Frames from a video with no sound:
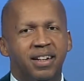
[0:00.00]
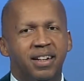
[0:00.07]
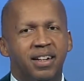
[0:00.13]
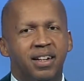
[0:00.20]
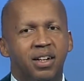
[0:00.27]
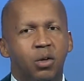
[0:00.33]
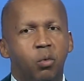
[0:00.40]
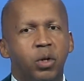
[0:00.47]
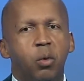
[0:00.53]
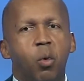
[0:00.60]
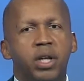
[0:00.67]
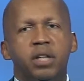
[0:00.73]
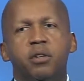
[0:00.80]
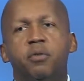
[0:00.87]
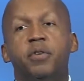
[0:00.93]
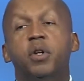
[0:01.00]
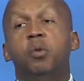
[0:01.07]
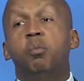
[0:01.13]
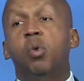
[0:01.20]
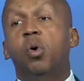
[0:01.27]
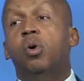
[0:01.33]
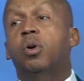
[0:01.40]
Uh, we wanted to feel
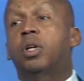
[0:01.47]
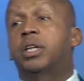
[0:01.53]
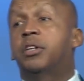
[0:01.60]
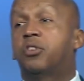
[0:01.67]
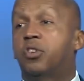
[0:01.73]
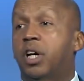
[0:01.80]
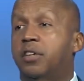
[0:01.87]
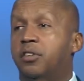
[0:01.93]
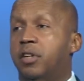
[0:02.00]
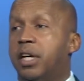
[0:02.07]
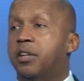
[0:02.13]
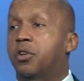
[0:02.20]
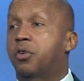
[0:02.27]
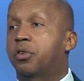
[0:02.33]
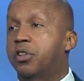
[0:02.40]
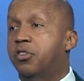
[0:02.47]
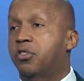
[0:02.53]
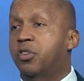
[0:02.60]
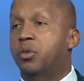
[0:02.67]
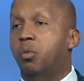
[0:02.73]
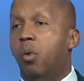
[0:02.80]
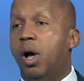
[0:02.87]
moral and just and
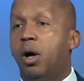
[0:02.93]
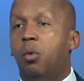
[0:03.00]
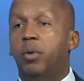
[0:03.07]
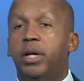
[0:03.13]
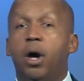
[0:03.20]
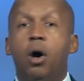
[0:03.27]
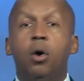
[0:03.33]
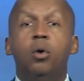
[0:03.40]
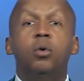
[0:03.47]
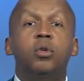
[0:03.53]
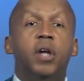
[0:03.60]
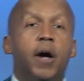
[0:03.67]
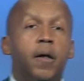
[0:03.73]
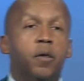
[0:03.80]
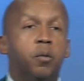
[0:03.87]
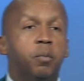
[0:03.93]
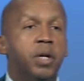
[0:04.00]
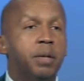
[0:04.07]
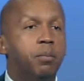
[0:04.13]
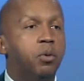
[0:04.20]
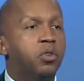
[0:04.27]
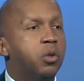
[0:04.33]
Christian while we owned other
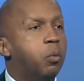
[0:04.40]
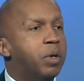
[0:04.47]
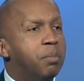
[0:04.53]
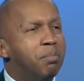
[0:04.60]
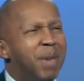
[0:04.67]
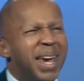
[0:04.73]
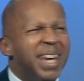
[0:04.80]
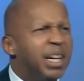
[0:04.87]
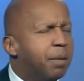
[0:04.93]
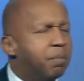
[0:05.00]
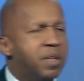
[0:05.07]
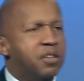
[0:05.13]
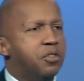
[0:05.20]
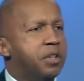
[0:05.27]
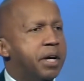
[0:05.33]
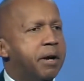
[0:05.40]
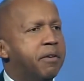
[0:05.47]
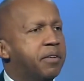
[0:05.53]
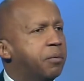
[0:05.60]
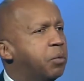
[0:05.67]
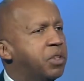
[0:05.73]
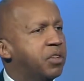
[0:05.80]
people, so we made up this
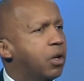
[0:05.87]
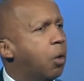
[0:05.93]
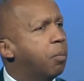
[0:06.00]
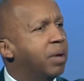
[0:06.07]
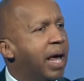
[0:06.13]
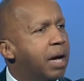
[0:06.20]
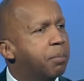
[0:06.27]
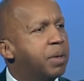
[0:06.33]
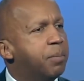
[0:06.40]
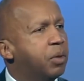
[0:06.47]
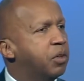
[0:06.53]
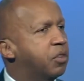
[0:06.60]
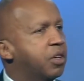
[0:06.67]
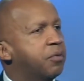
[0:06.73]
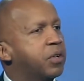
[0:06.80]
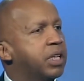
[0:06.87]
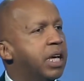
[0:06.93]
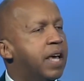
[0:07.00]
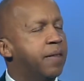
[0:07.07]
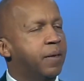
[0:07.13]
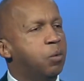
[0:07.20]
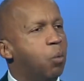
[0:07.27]
narrative. We said, oh, black people are different
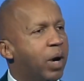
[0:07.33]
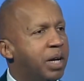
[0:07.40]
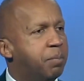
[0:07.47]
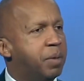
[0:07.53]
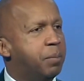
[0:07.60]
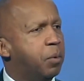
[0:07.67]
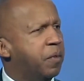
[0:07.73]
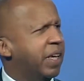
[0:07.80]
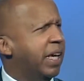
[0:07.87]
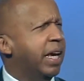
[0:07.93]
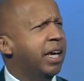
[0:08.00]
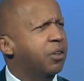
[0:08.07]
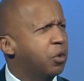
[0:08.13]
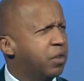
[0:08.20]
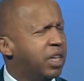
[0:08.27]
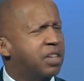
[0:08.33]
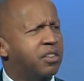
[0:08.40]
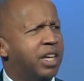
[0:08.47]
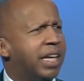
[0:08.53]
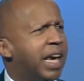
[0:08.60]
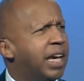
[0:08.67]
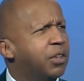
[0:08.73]
than white people. They can't do this,
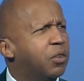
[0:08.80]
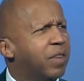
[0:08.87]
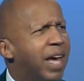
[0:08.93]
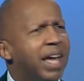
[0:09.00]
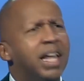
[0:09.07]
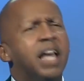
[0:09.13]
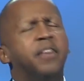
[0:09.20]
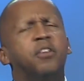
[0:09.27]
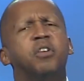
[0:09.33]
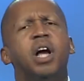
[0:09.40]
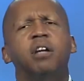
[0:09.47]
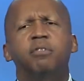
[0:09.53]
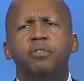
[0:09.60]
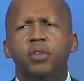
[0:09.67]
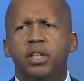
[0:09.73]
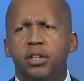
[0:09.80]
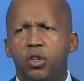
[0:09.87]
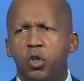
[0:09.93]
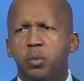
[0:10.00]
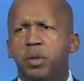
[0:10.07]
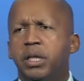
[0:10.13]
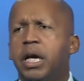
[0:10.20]
they can't do that. They're not fully
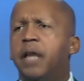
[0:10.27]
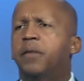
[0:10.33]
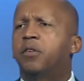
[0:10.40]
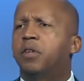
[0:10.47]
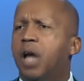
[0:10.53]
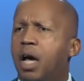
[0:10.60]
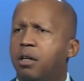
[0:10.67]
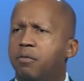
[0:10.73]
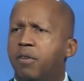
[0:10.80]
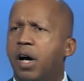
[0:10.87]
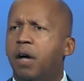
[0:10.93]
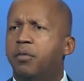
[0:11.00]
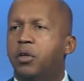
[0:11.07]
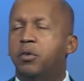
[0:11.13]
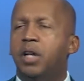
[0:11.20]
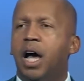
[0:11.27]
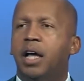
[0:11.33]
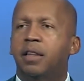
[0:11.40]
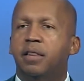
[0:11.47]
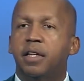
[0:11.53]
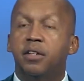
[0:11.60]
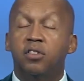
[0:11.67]
human, they're not evolved, they're
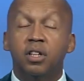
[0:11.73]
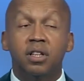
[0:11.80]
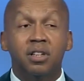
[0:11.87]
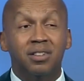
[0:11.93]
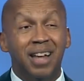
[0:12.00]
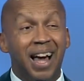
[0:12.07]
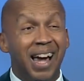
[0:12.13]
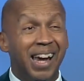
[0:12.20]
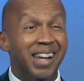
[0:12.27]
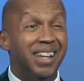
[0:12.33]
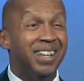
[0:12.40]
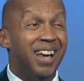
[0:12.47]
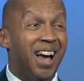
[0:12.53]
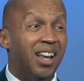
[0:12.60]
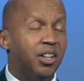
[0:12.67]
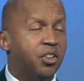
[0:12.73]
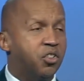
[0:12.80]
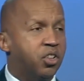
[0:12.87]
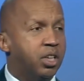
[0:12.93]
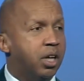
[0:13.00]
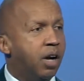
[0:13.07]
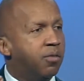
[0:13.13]
not this. And this
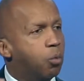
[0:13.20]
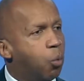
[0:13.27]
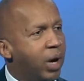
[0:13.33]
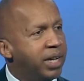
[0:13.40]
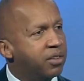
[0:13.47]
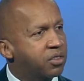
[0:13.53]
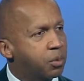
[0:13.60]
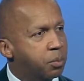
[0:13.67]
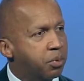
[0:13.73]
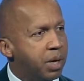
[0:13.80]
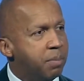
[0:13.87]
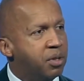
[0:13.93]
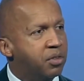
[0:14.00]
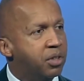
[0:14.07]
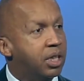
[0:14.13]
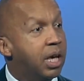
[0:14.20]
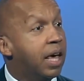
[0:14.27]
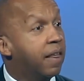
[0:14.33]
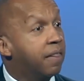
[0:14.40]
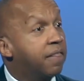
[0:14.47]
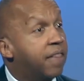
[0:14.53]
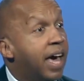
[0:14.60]
ideology of white supremacy,
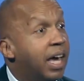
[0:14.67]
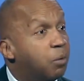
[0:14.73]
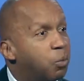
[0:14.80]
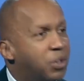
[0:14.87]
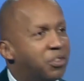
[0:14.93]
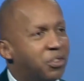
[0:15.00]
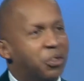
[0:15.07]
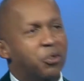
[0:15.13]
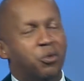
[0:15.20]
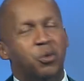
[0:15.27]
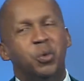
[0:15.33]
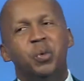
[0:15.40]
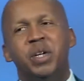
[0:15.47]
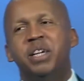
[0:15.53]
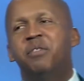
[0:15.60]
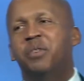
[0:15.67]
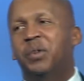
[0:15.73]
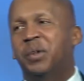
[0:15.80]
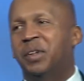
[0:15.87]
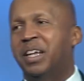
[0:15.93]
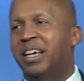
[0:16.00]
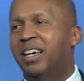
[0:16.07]
that was the true
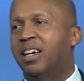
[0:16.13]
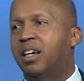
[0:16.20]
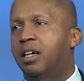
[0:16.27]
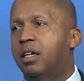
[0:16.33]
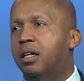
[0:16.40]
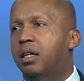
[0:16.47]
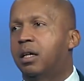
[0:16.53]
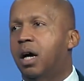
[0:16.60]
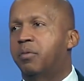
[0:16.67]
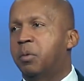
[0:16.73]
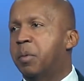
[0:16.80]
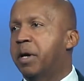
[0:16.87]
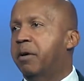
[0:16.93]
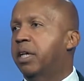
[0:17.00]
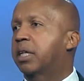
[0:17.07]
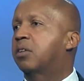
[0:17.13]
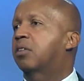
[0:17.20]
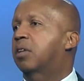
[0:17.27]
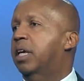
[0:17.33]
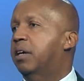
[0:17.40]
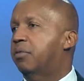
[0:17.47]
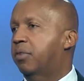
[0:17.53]
evil of American
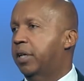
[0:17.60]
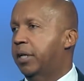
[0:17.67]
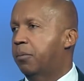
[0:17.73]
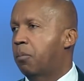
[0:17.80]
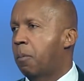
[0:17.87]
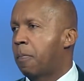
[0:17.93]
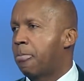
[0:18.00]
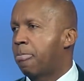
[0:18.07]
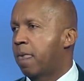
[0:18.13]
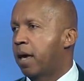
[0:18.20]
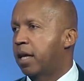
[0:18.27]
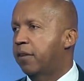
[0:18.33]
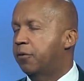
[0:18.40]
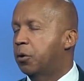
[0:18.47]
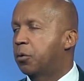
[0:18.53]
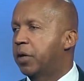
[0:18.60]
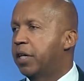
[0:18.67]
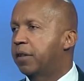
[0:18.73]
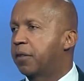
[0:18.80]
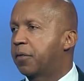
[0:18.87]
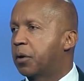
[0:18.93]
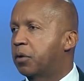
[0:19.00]
slavery. And if you
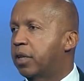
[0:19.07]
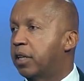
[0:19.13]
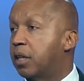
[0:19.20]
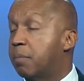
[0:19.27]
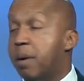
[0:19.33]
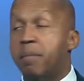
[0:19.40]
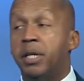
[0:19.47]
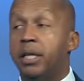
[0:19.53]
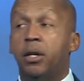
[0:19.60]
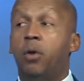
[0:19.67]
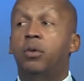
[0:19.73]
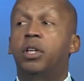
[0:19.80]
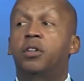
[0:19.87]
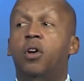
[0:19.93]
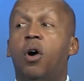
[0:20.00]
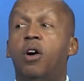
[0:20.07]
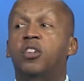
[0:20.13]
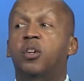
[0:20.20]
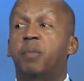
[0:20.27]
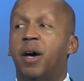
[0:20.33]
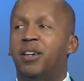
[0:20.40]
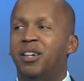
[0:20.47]
read the 13th Amendment, it only
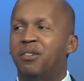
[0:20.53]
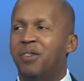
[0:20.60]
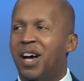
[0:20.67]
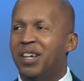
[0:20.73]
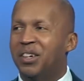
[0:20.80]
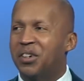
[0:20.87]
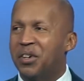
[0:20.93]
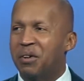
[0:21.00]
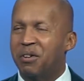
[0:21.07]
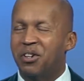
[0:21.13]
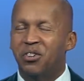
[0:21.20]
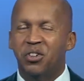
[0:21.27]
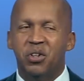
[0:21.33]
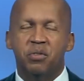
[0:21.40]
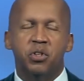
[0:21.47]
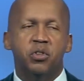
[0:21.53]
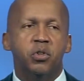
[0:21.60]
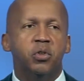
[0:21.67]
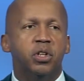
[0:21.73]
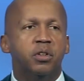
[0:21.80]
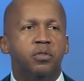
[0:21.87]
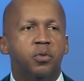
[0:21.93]
talks about involuntary
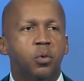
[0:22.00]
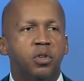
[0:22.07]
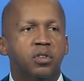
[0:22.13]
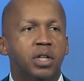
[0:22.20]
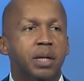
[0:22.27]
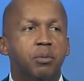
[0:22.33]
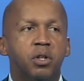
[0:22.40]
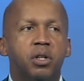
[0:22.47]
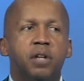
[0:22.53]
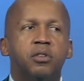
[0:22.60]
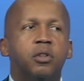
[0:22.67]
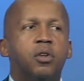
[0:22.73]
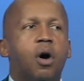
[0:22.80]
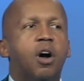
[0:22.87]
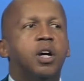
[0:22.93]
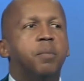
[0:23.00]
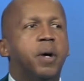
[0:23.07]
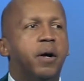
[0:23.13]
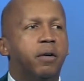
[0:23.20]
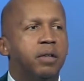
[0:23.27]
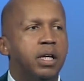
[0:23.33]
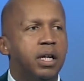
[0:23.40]
servitude and forced labor. It doesn't talk
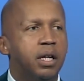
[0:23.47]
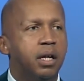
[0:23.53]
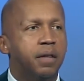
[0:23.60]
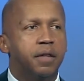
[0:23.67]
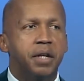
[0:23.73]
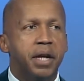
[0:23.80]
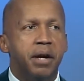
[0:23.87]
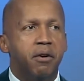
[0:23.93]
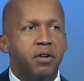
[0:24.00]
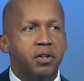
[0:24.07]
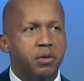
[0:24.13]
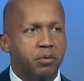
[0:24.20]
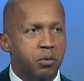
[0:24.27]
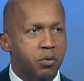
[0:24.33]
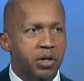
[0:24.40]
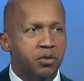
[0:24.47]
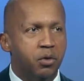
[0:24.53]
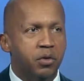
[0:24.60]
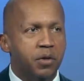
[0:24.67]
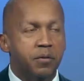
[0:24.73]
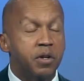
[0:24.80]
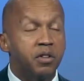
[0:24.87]
about the narrative of racial
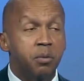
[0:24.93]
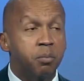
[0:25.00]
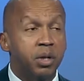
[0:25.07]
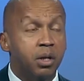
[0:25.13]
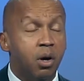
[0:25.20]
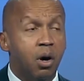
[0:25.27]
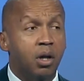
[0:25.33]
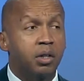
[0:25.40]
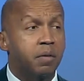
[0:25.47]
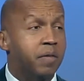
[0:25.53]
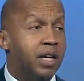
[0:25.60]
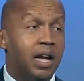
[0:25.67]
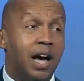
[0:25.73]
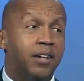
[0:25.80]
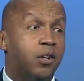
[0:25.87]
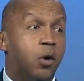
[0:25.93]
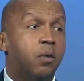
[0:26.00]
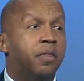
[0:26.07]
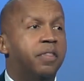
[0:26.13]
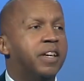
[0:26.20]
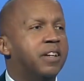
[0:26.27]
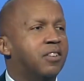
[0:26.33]
difference. And because of that, I
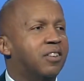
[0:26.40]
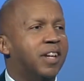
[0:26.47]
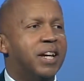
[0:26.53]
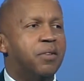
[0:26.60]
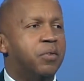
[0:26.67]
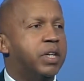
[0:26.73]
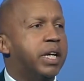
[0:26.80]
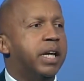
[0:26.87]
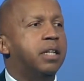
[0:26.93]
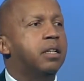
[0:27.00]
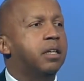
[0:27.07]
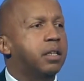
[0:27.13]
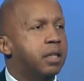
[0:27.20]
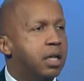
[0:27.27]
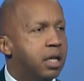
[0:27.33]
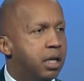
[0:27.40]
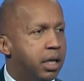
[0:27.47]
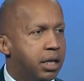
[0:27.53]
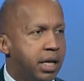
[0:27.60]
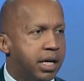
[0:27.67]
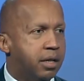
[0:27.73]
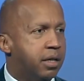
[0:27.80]
don't think slavery ended
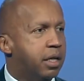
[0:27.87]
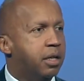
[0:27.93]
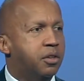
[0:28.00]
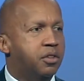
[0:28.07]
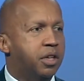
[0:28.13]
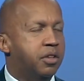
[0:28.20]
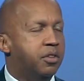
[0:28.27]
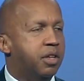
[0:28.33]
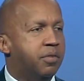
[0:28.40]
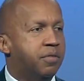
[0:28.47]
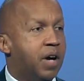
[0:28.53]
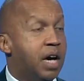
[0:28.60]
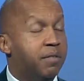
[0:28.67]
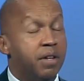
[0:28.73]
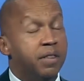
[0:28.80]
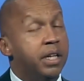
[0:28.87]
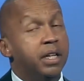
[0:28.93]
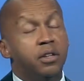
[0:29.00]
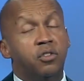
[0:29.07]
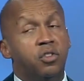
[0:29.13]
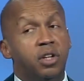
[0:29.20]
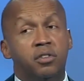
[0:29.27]
in 1865. I think
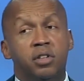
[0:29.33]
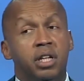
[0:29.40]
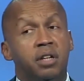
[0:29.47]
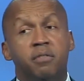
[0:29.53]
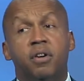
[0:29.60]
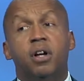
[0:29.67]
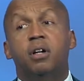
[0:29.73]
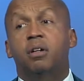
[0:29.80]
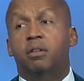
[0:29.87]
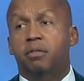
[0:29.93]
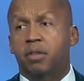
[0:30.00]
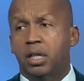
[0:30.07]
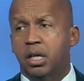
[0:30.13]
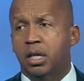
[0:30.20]
it just evolved.